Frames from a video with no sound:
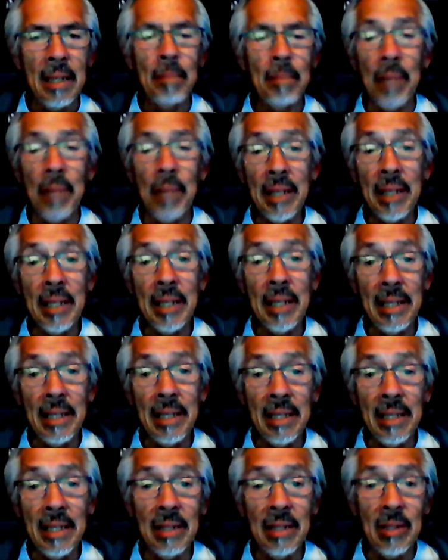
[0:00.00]
but he
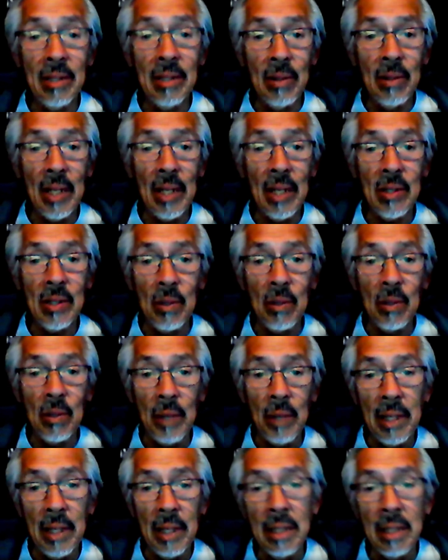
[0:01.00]
did. So that's the
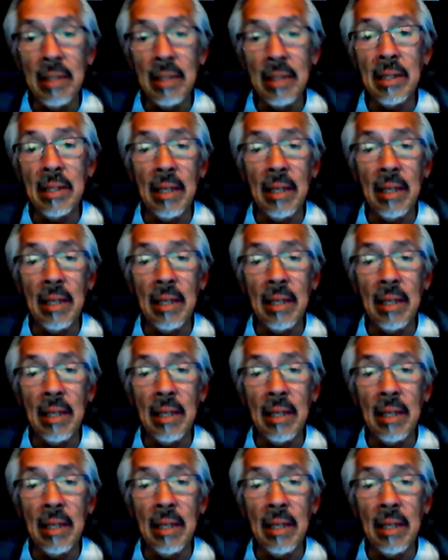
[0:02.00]
way it is.